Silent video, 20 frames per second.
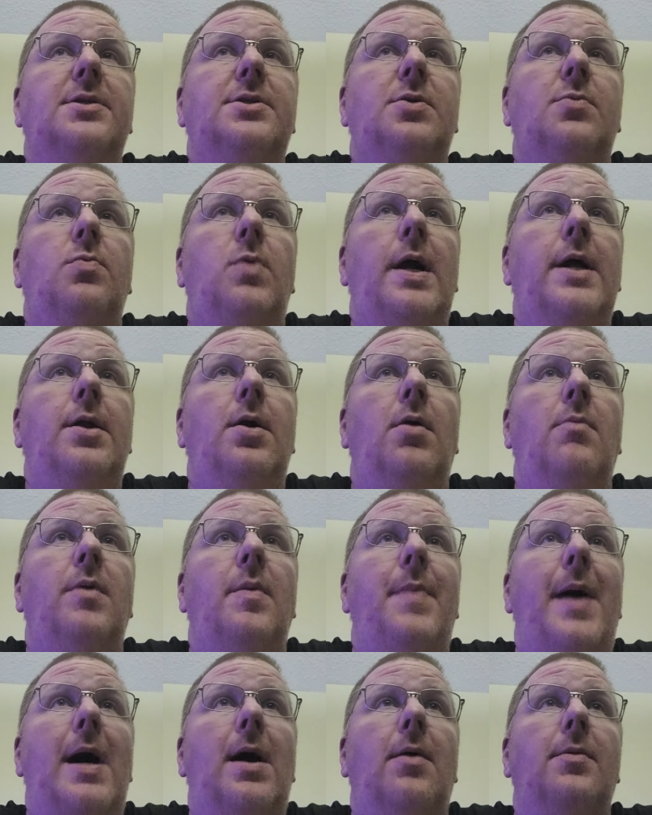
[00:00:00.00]
to write home
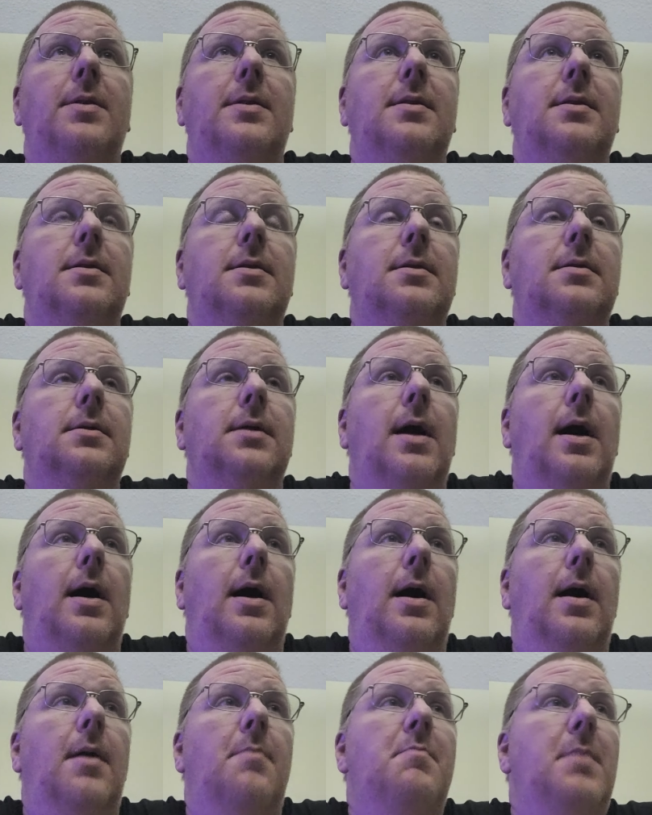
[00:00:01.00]
about.
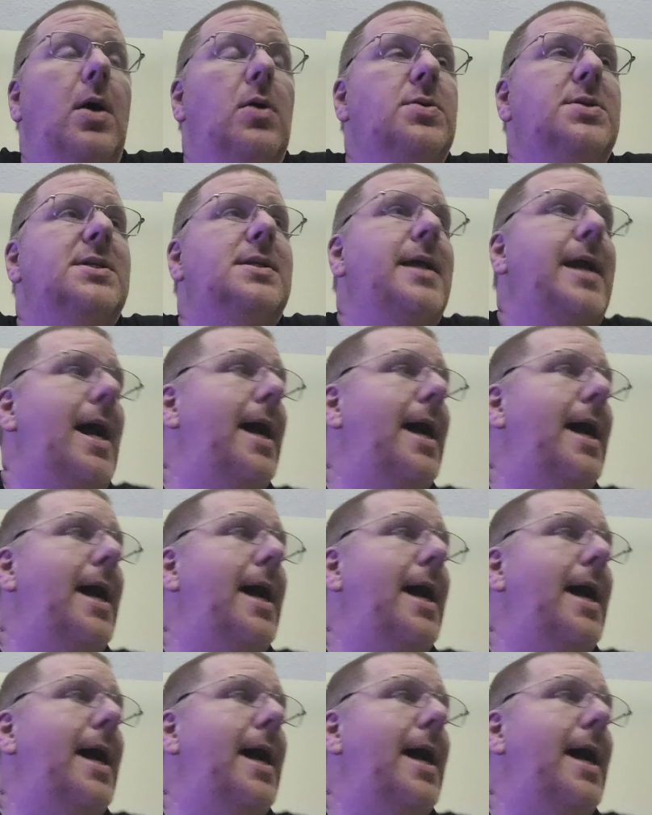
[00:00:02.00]
Mostly